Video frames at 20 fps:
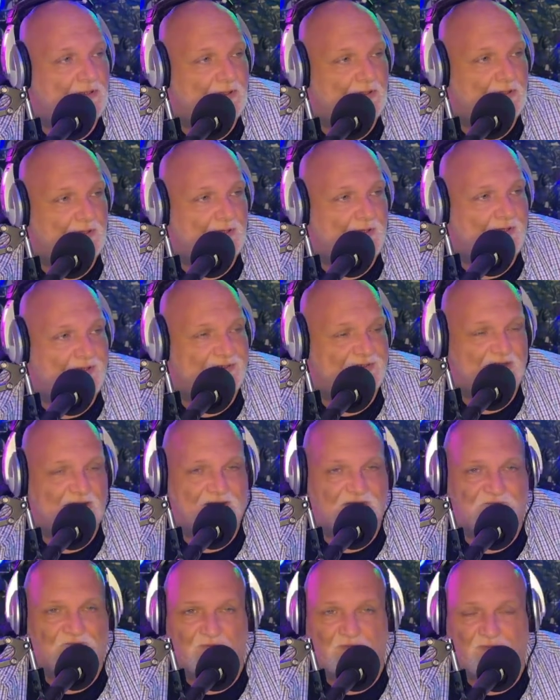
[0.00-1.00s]
it's
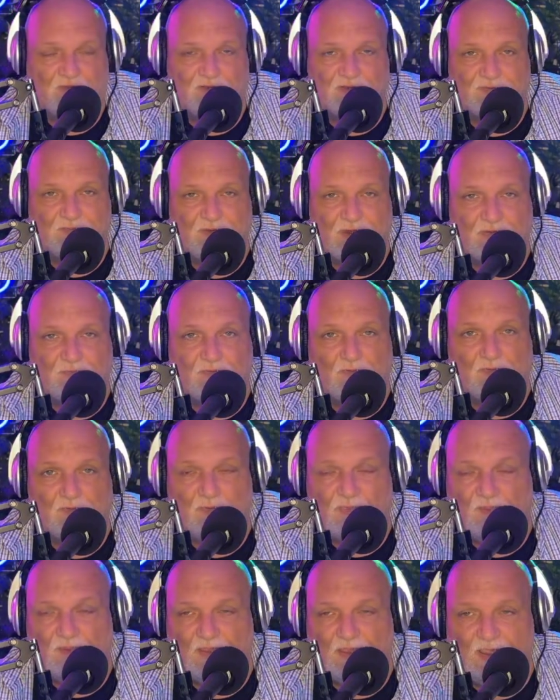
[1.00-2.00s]
for those people.
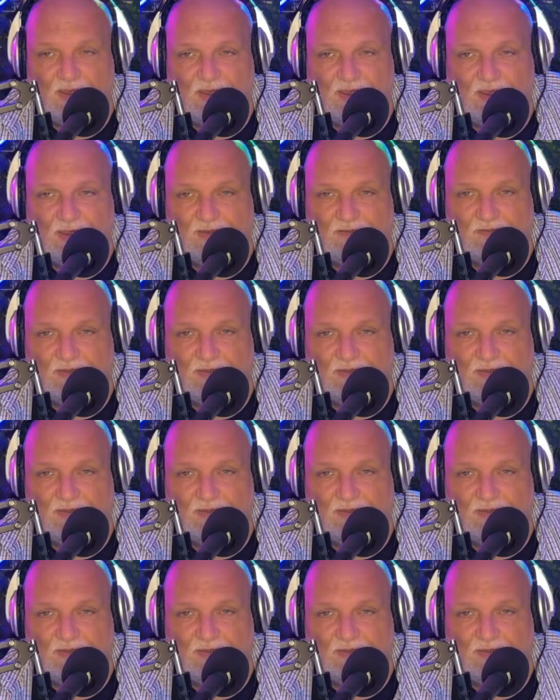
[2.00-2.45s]
And it